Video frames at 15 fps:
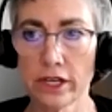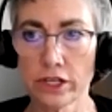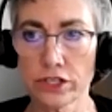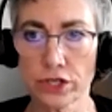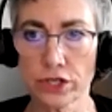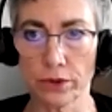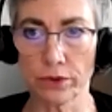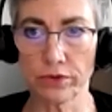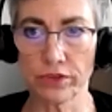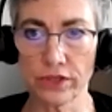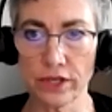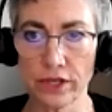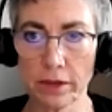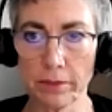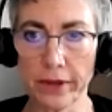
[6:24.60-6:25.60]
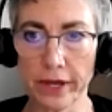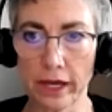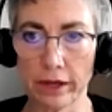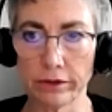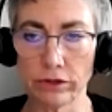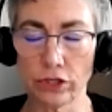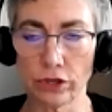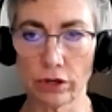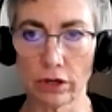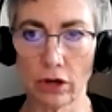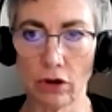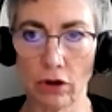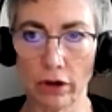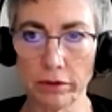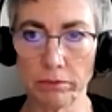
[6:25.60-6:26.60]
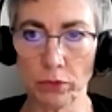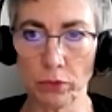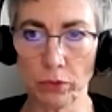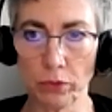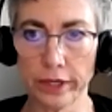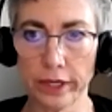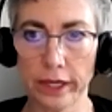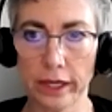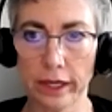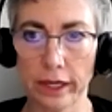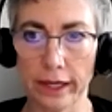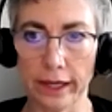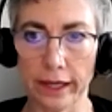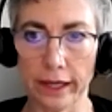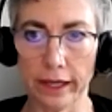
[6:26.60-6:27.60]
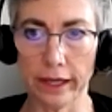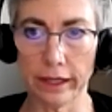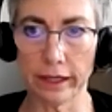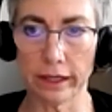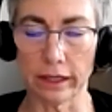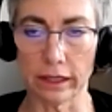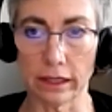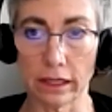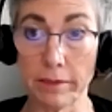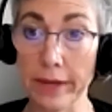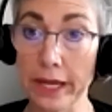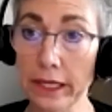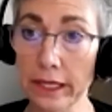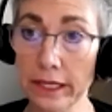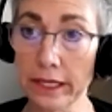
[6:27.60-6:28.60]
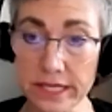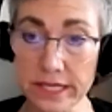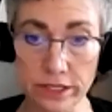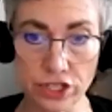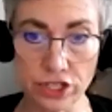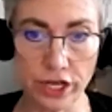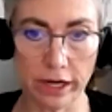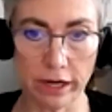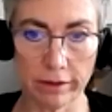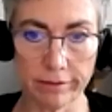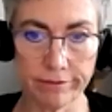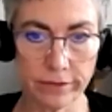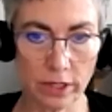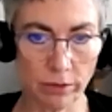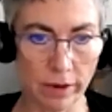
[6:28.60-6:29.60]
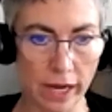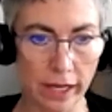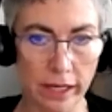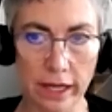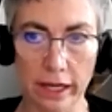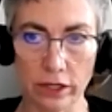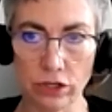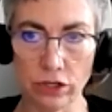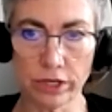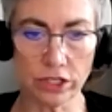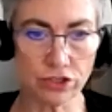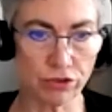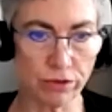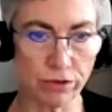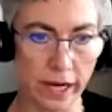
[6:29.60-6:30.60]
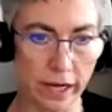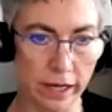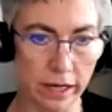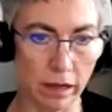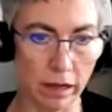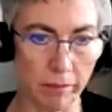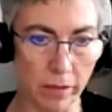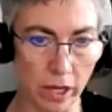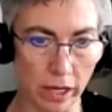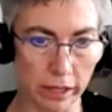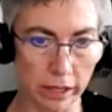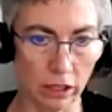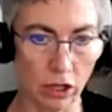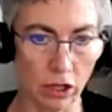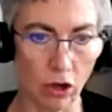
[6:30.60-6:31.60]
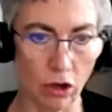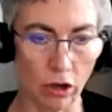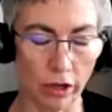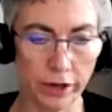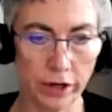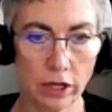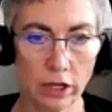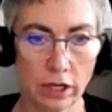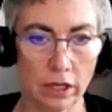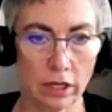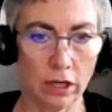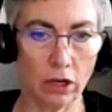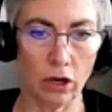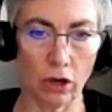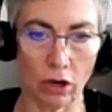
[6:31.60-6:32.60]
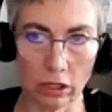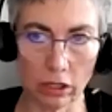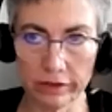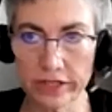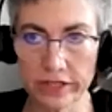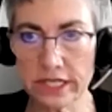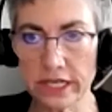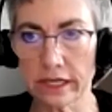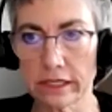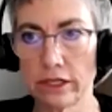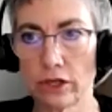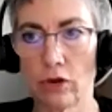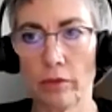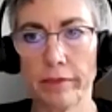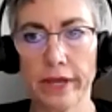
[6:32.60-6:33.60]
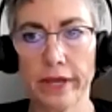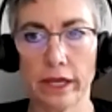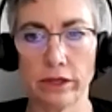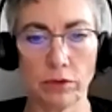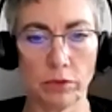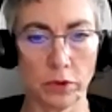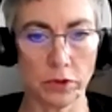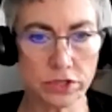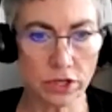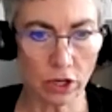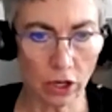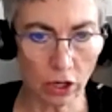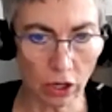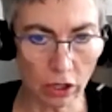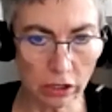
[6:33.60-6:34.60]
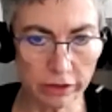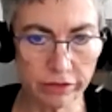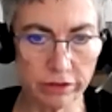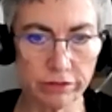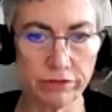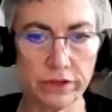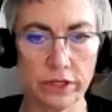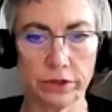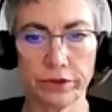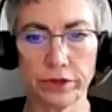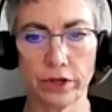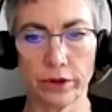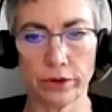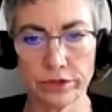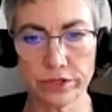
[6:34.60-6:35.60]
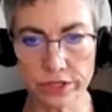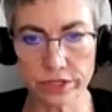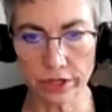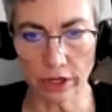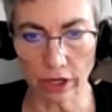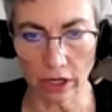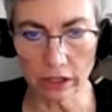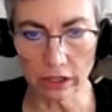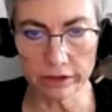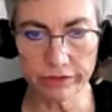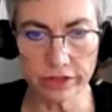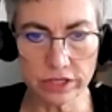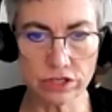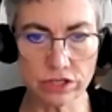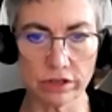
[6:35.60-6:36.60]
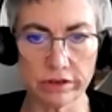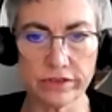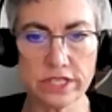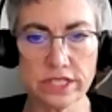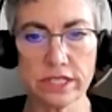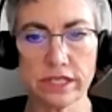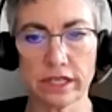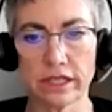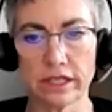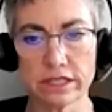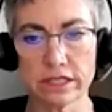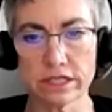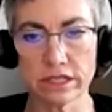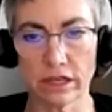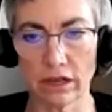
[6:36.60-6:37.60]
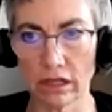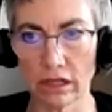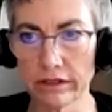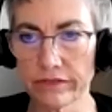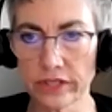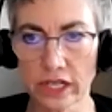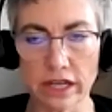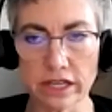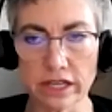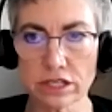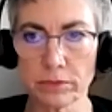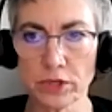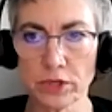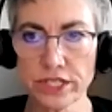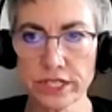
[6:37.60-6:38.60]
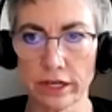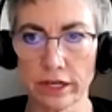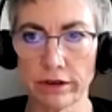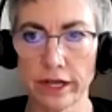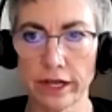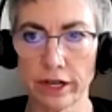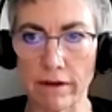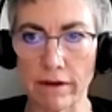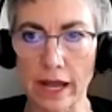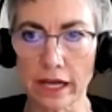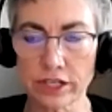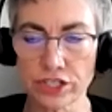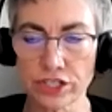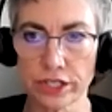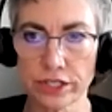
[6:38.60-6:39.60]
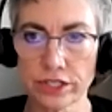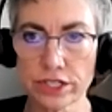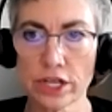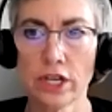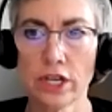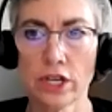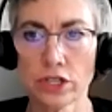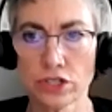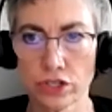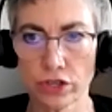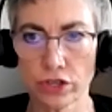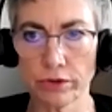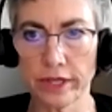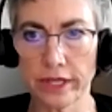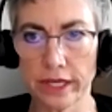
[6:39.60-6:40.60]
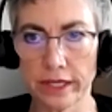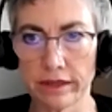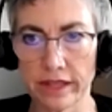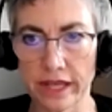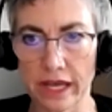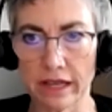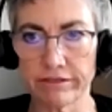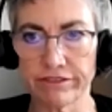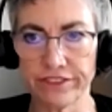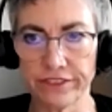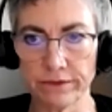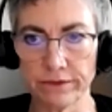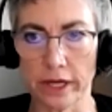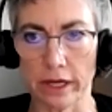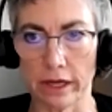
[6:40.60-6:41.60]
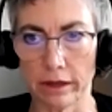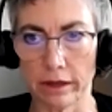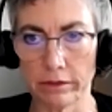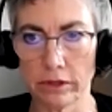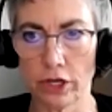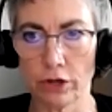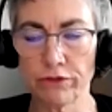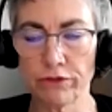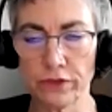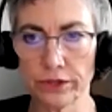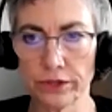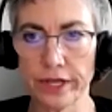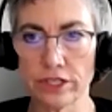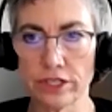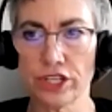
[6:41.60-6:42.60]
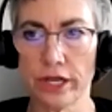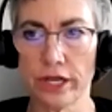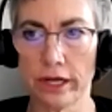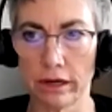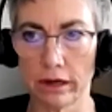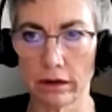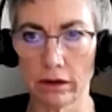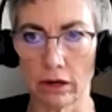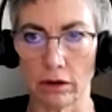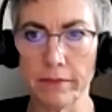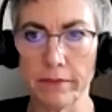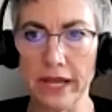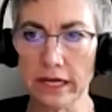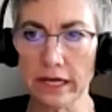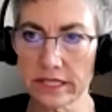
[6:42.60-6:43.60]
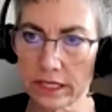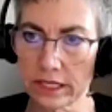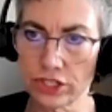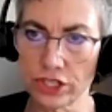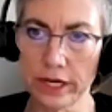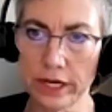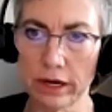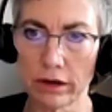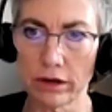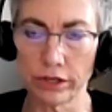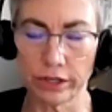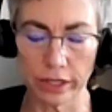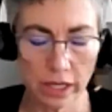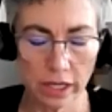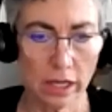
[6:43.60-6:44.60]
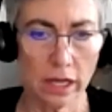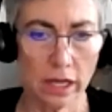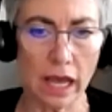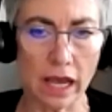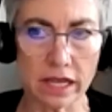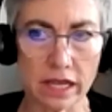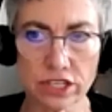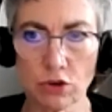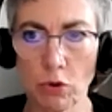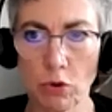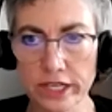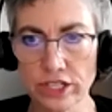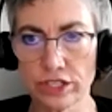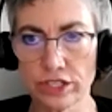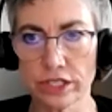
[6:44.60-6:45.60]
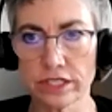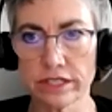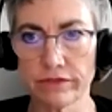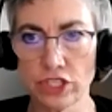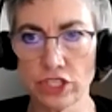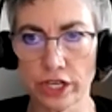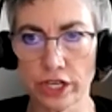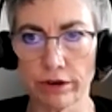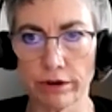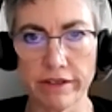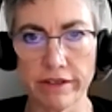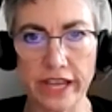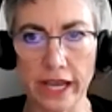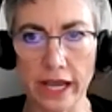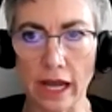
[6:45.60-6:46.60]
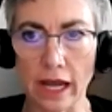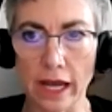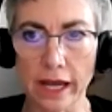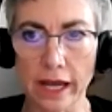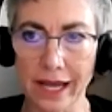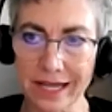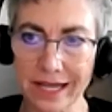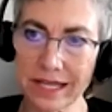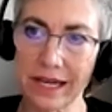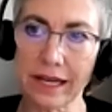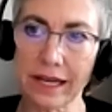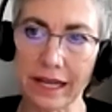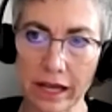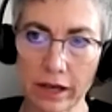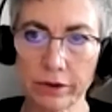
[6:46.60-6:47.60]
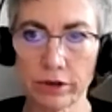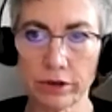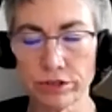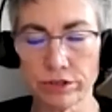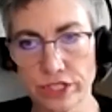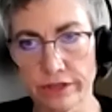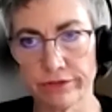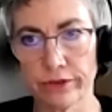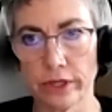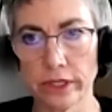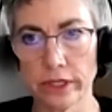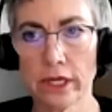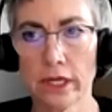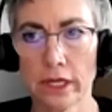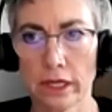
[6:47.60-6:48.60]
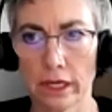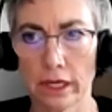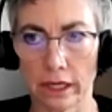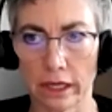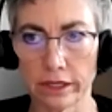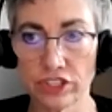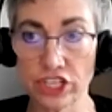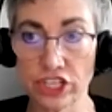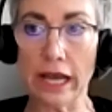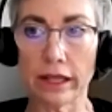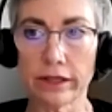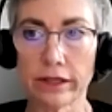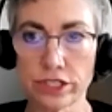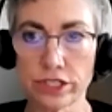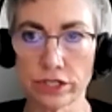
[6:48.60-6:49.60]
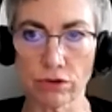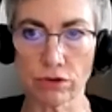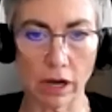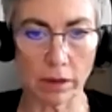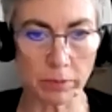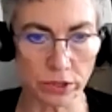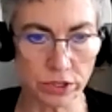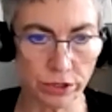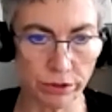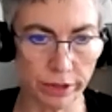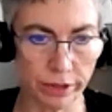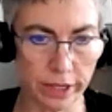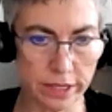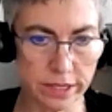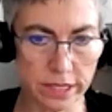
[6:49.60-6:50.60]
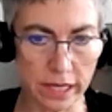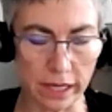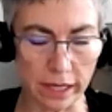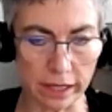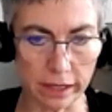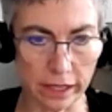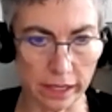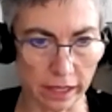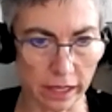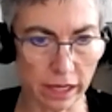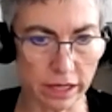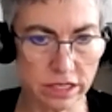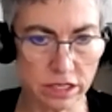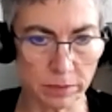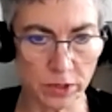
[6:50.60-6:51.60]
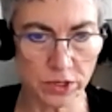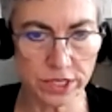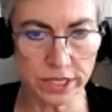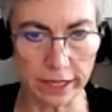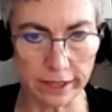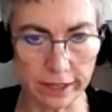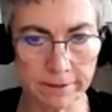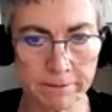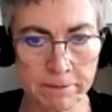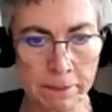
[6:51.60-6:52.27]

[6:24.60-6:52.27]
So think about you're onboarding a, uh, a maintenance engineer, right? And you can train a model on all of the technical manuals, all of the field notes, all of the service tickets, all of the customer center interactions, so that that uh, you know, field engineer or maintenance engineer could ask questions of generative A I as it encounters different uh, challenges or opportunities at, at a customer site.